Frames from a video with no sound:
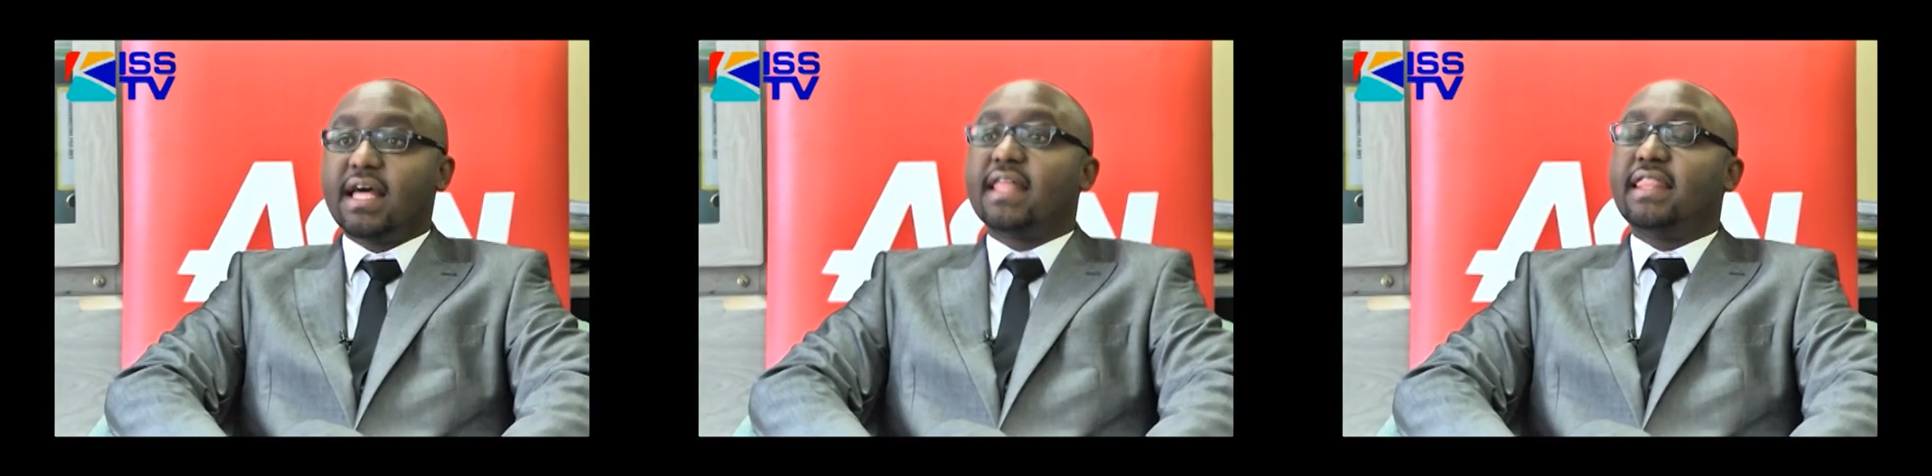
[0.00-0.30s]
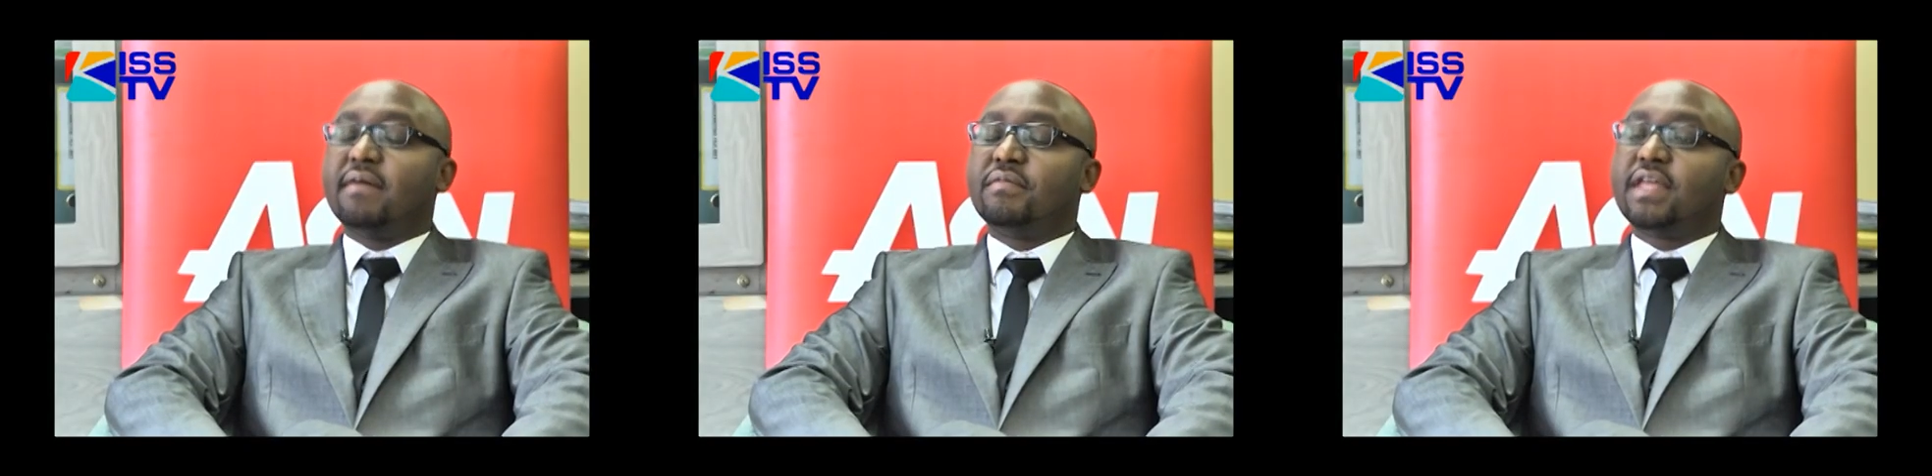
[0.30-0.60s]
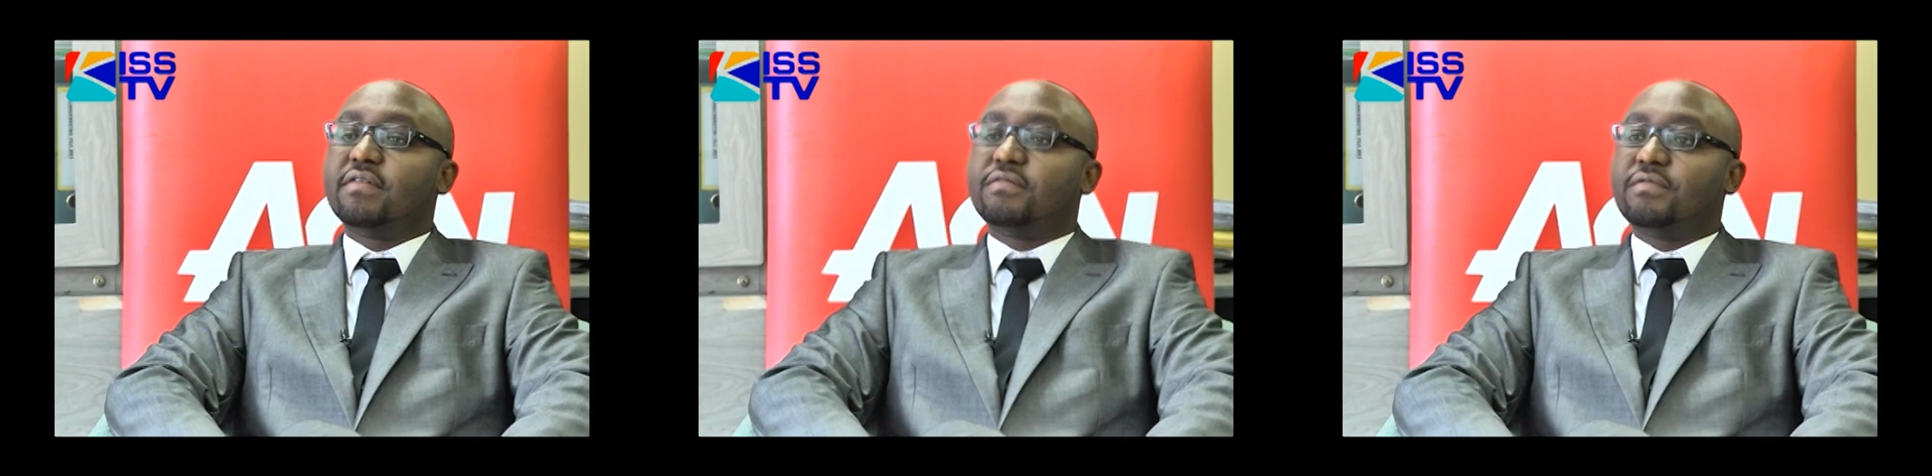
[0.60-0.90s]
There
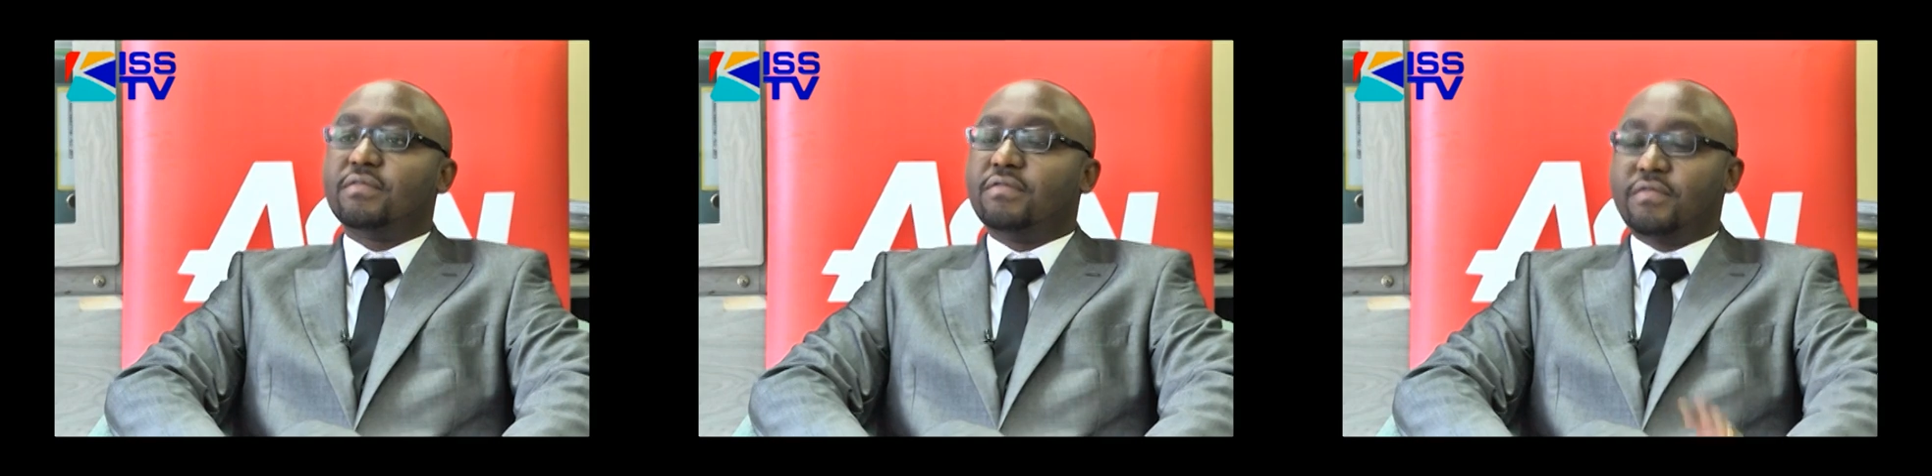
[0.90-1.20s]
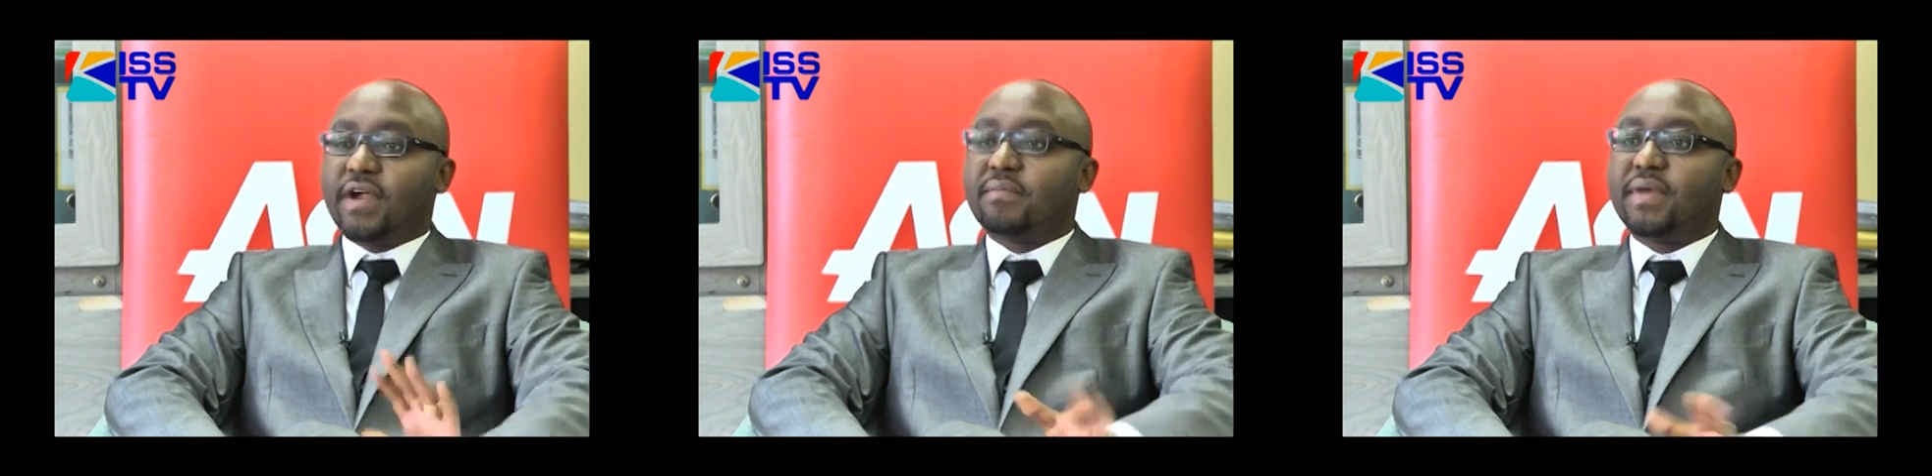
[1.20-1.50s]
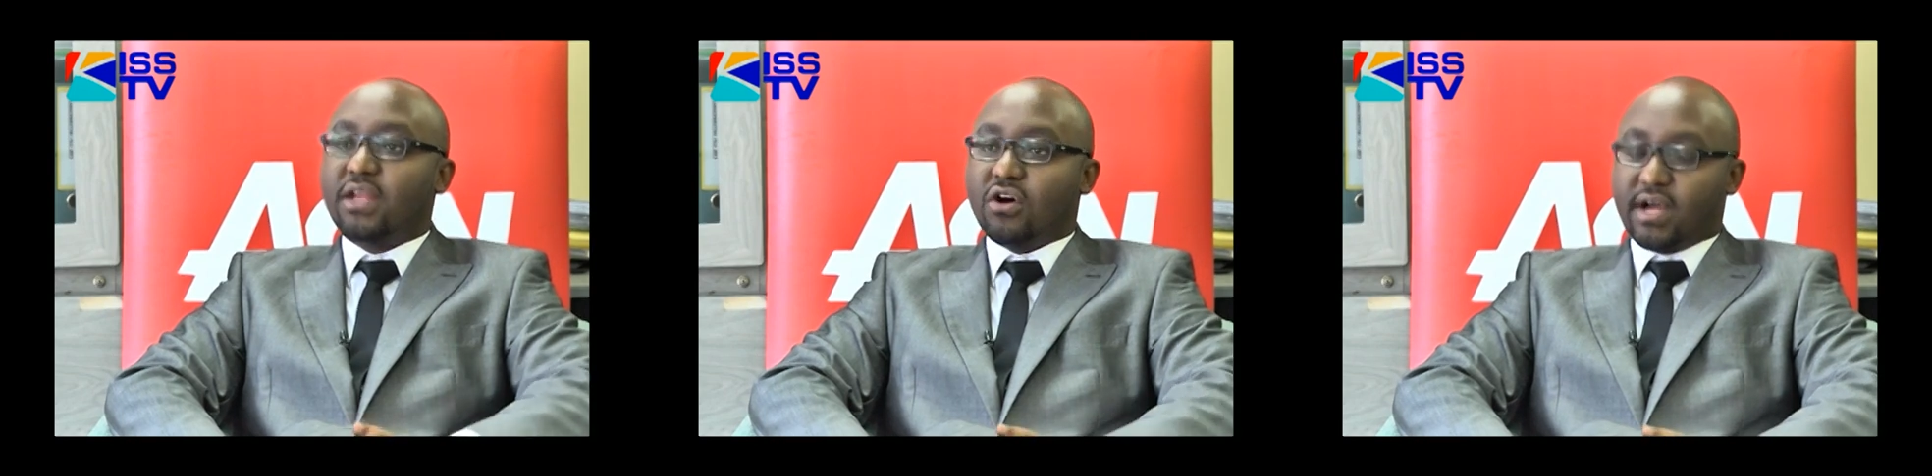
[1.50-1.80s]
are very
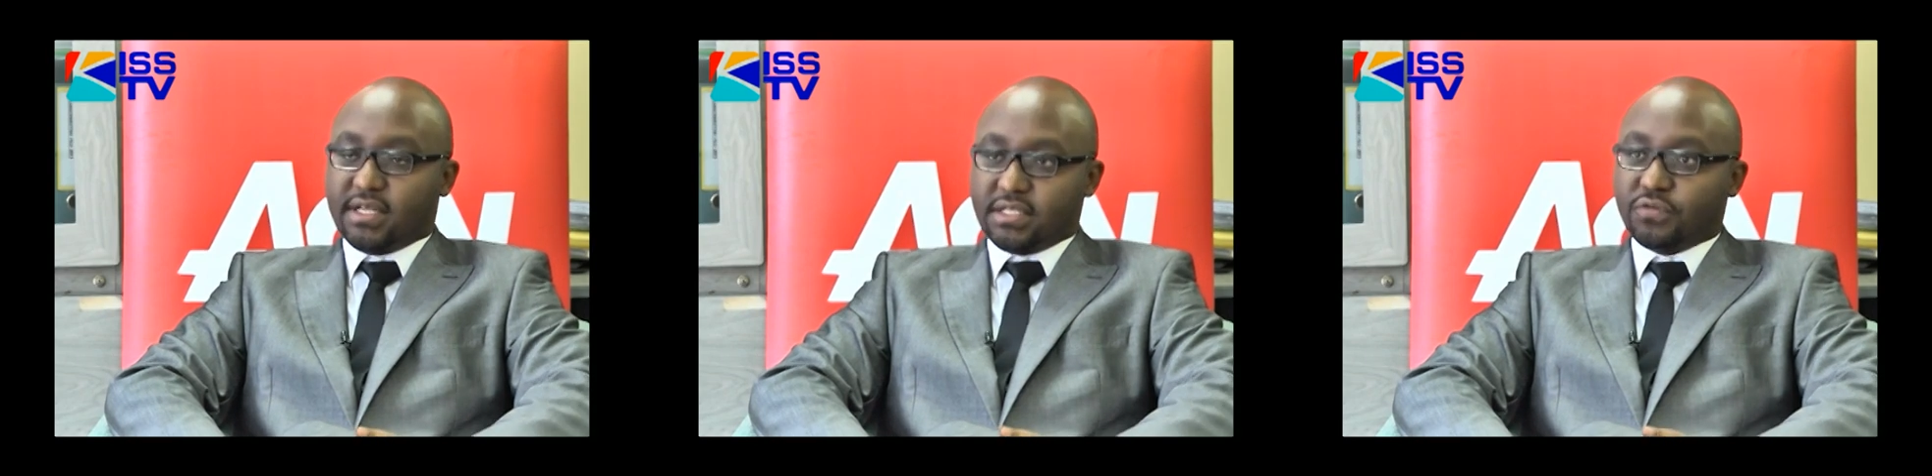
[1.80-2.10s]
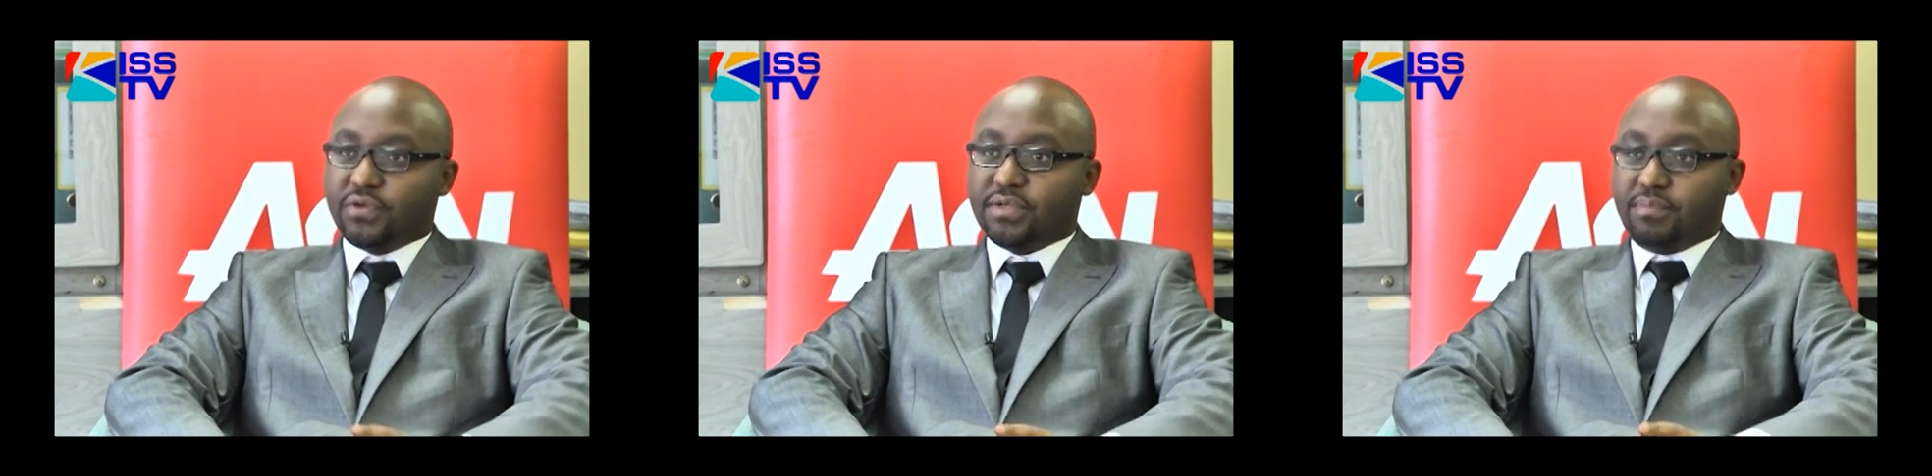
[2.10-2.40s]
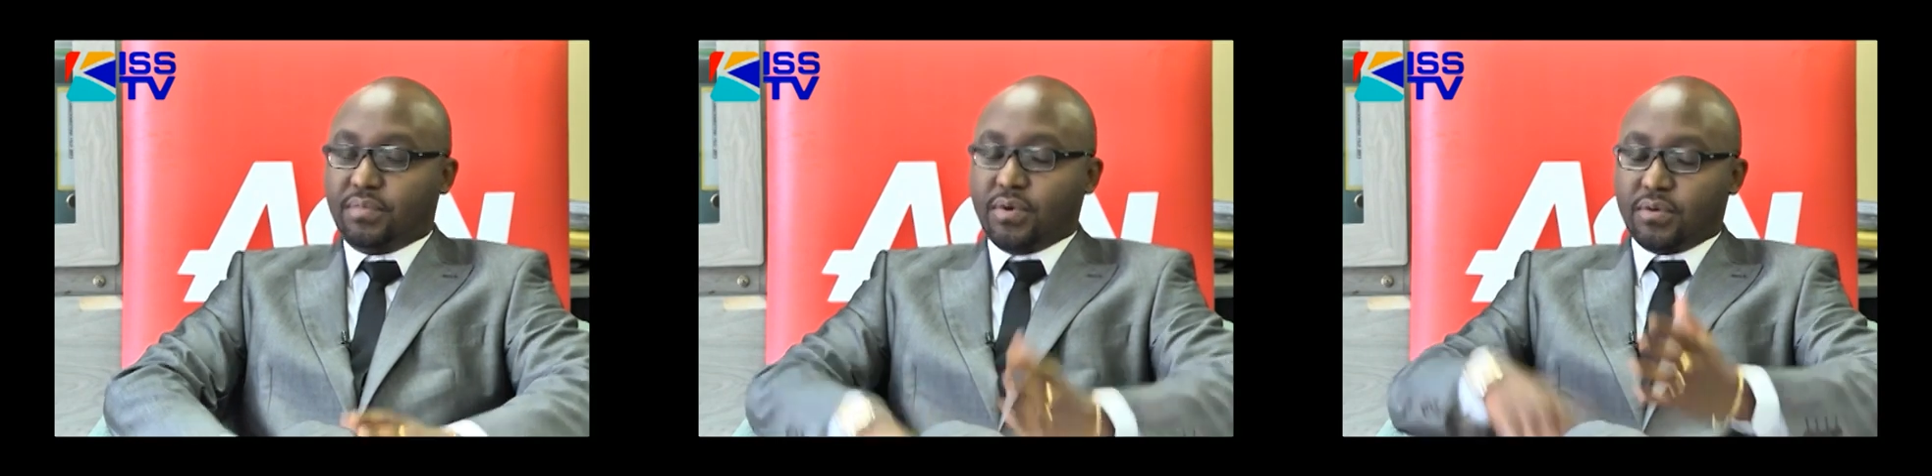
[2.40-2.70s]
many organs. If we
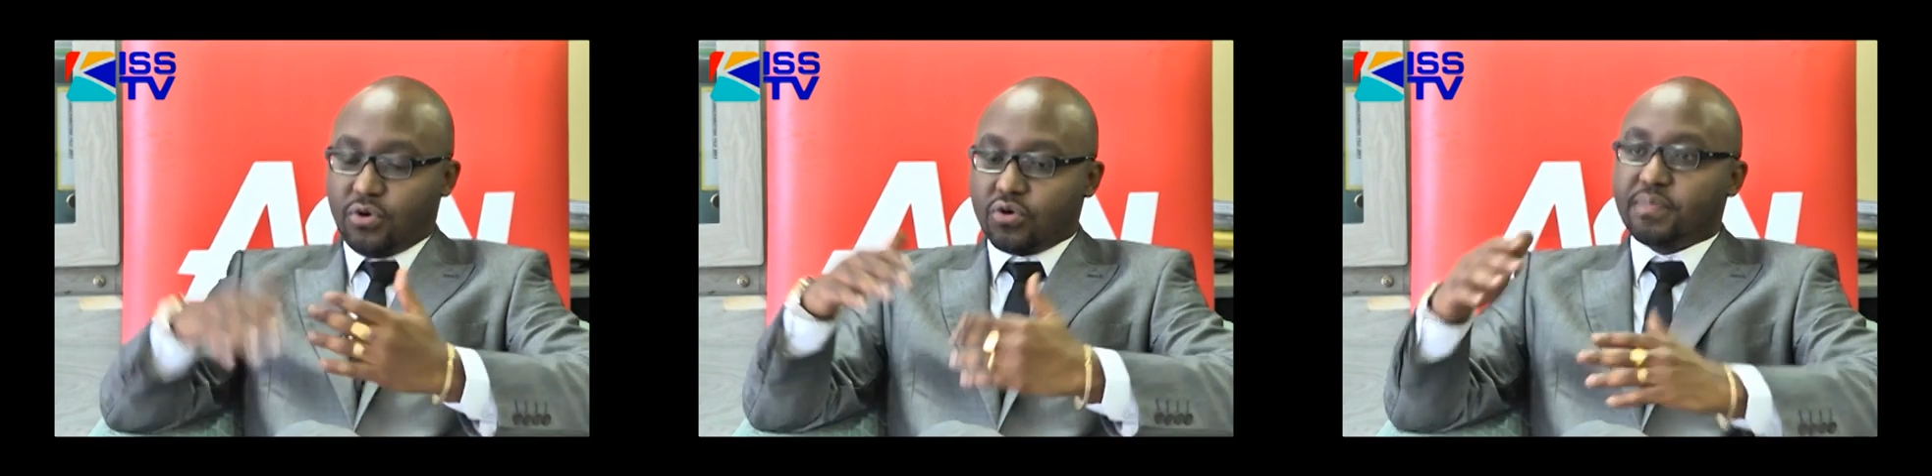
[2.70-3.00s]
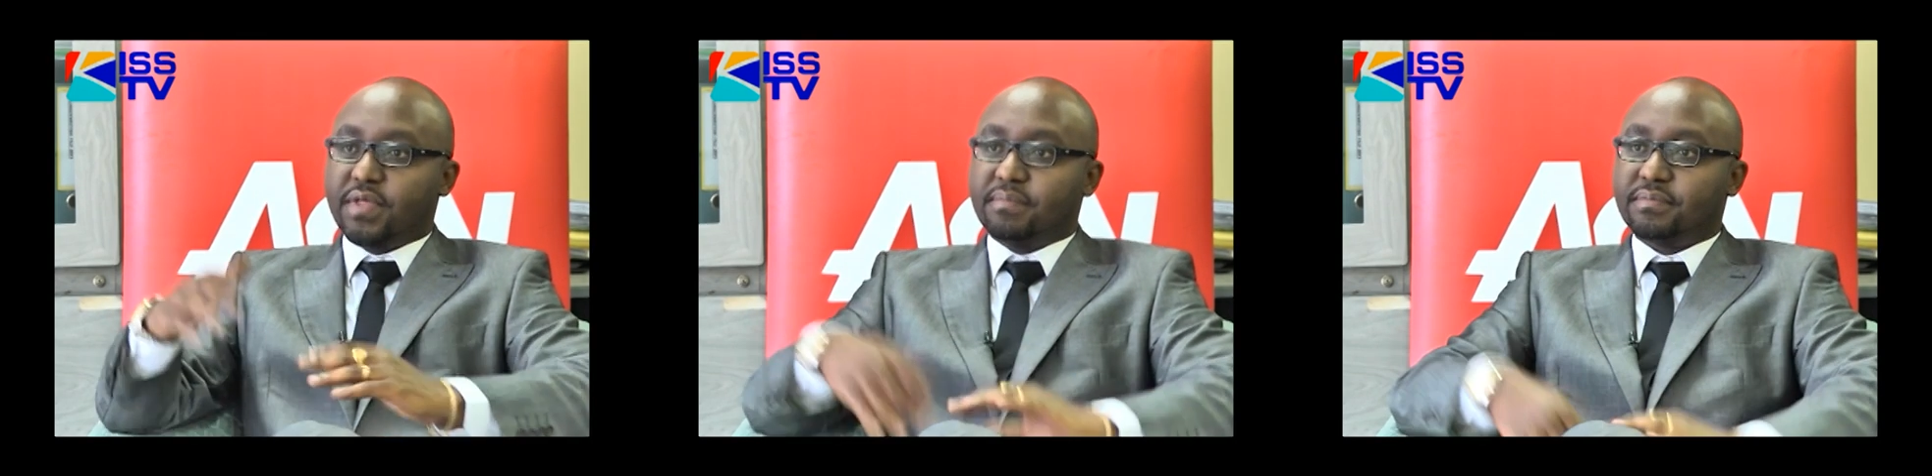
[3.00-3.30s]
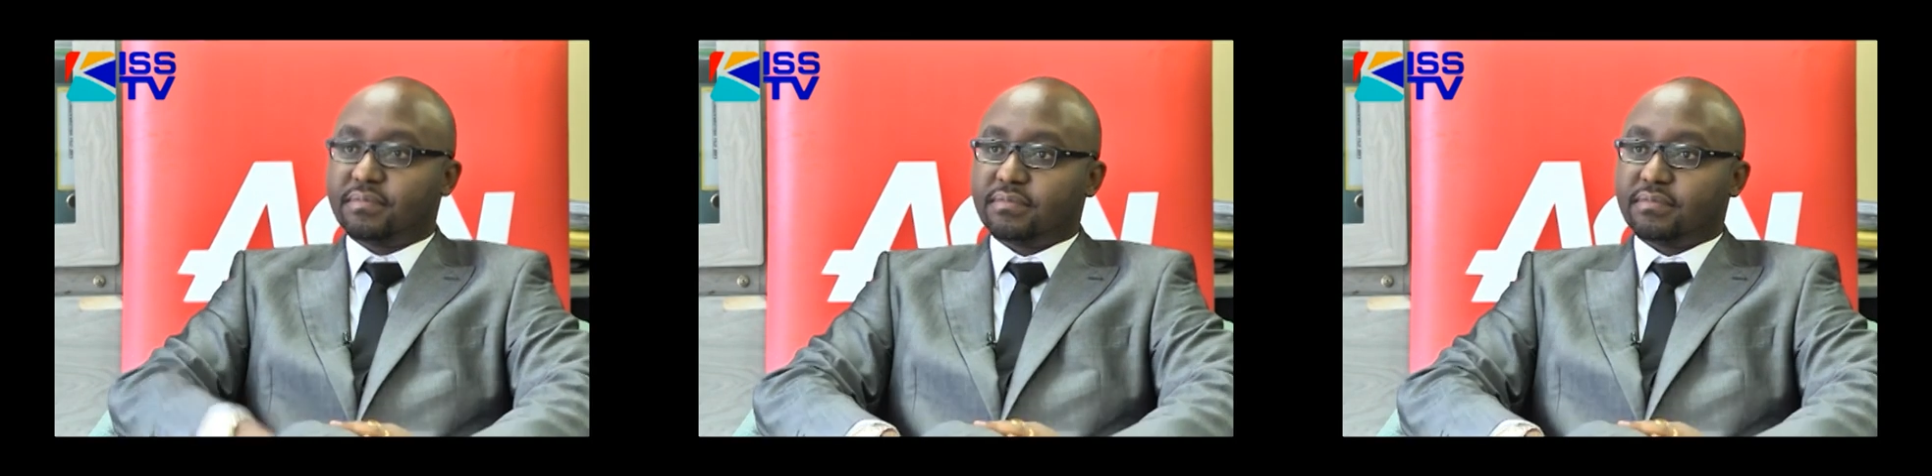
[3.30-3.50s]
group them,